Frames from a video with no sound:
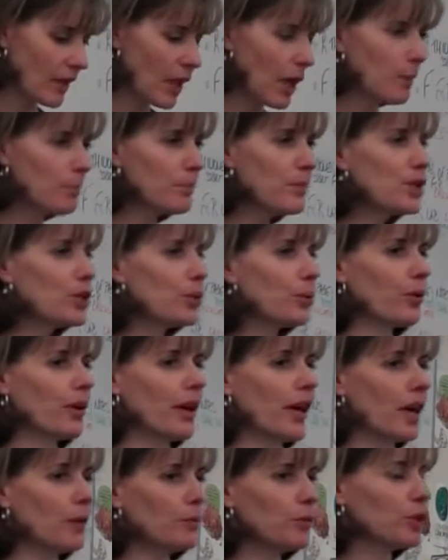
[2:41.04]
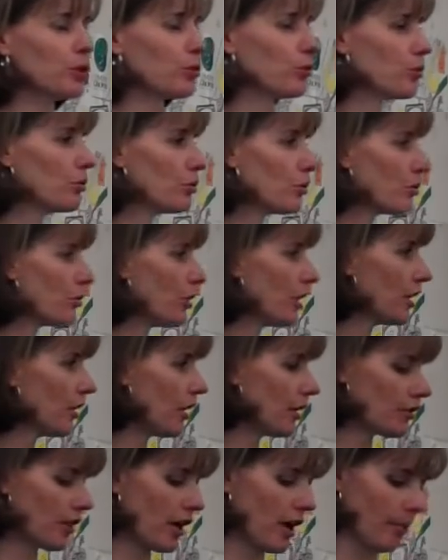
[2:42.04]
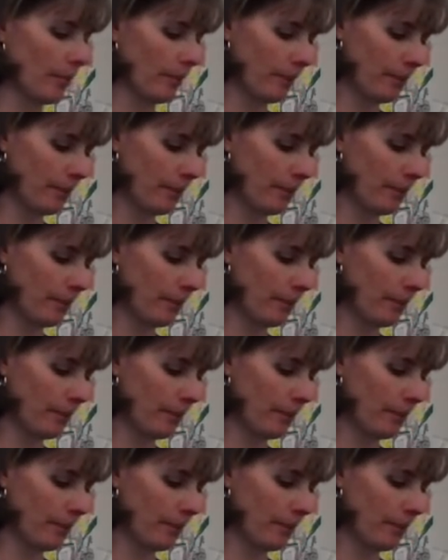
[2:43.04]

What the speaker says: A mu, M-U, Greek letter M.